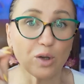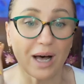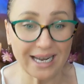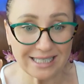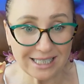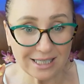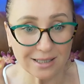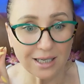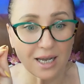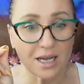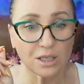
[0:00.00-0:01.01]
license
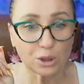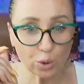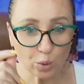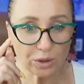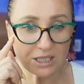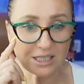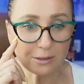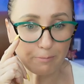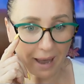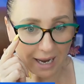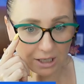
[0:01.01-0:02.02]
to
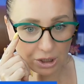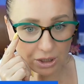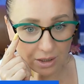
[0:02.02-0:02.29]
dispatch.